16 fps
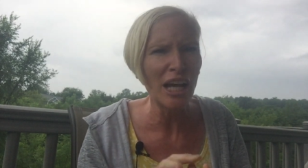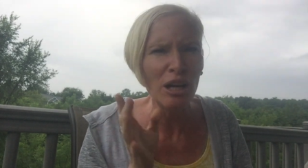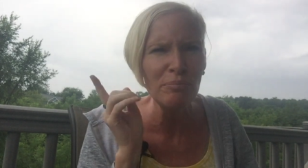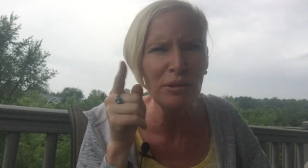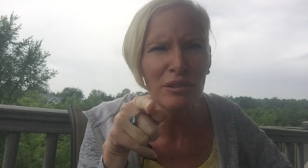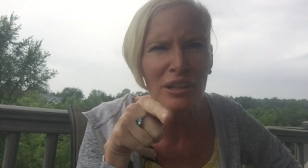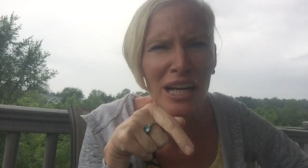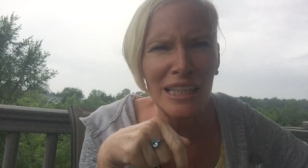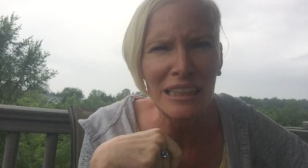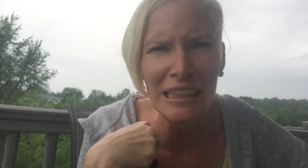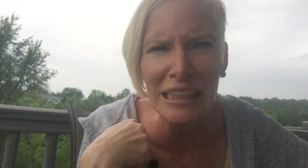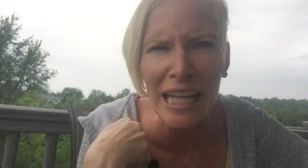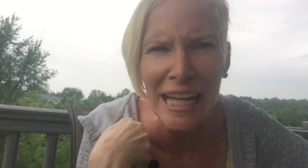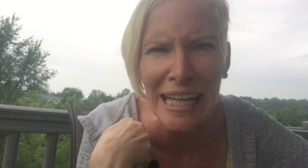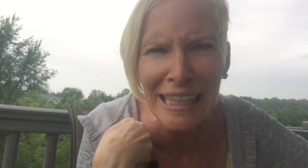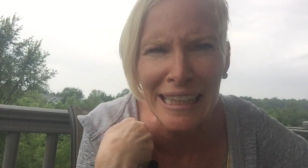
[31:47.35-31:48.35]
I hope you guys
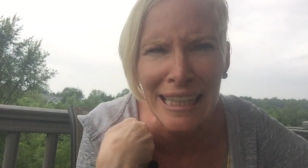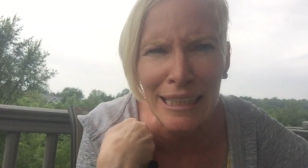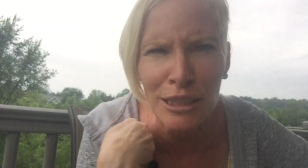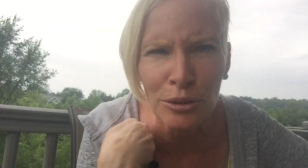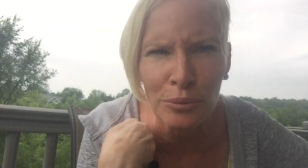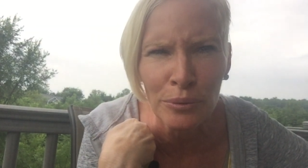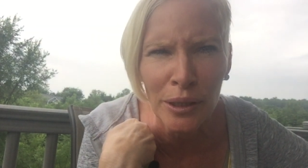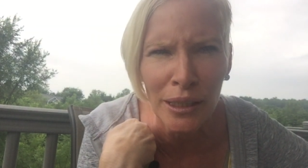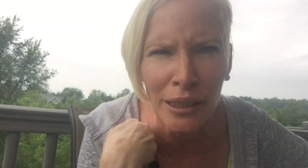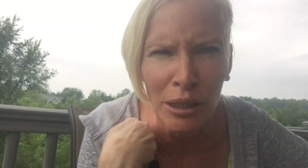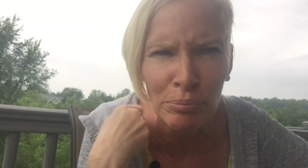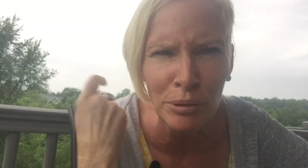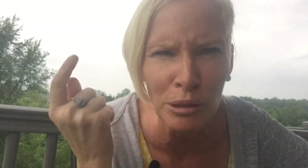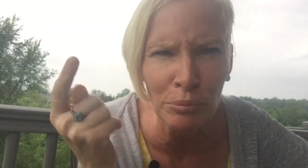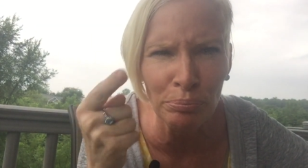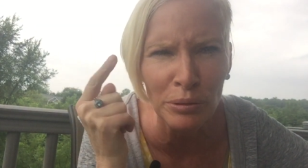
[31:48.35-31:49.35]
like this one. I
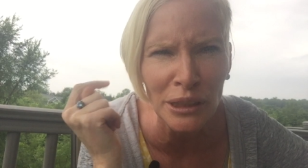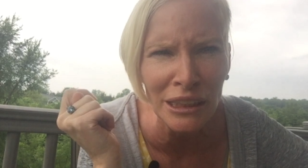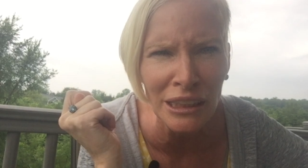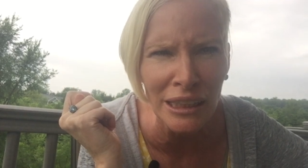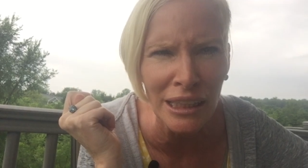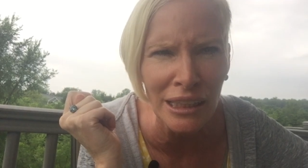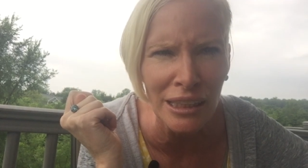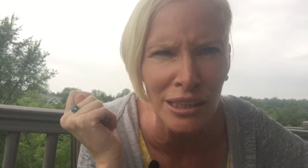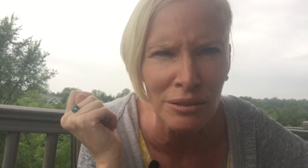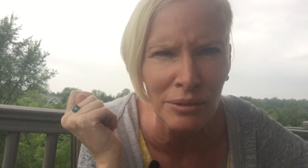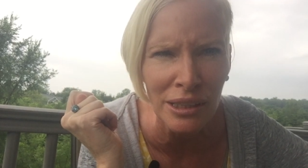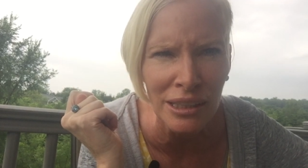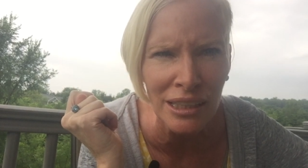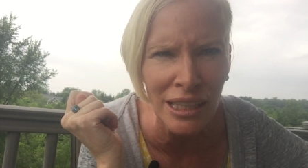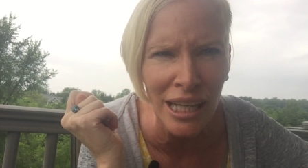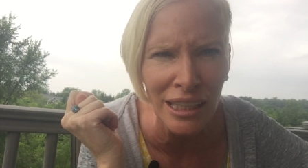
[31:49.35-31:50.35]
hope you appreciate this one.
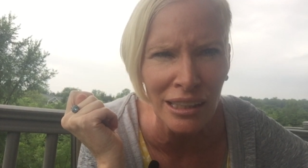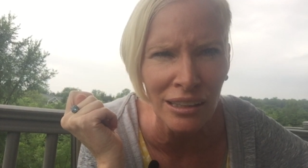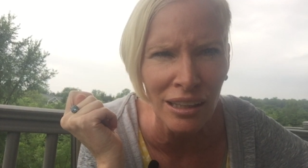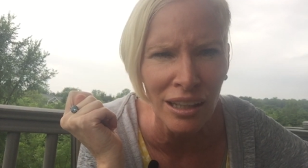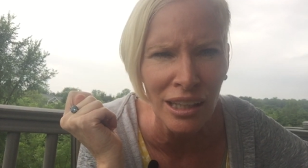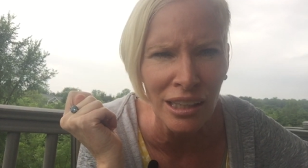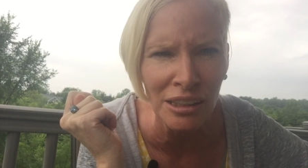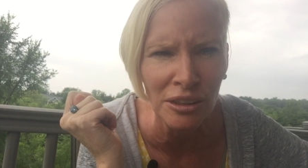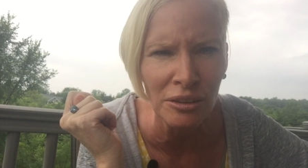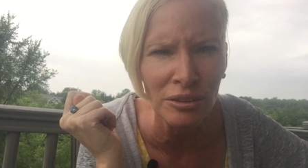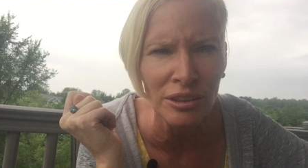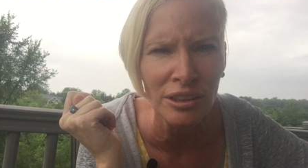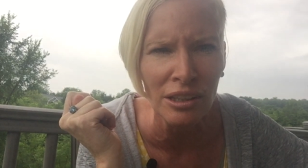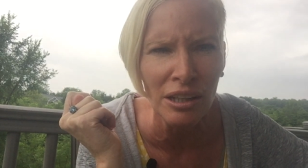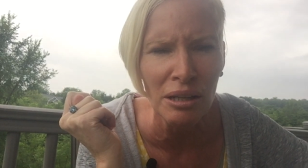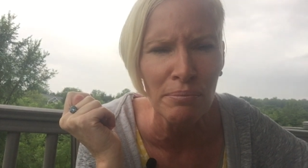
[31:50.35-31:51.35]
It's kind of long though.
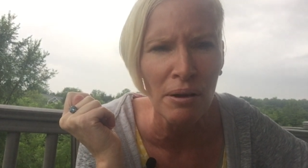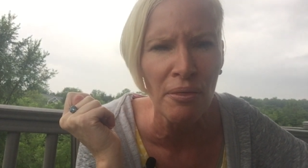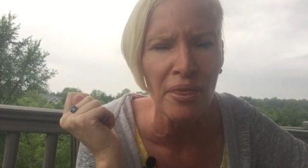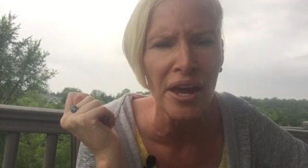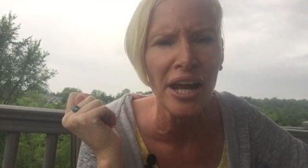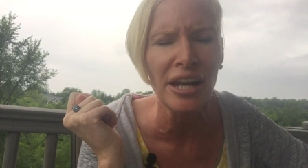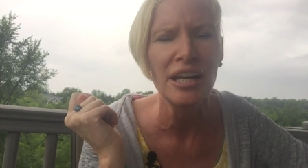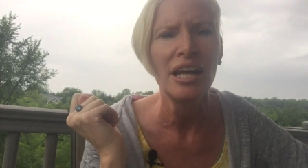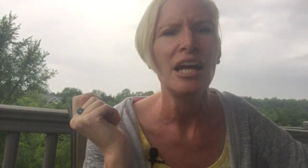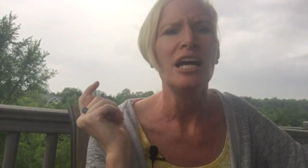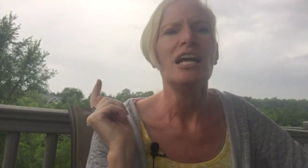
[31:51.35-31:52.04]
Sorry about that.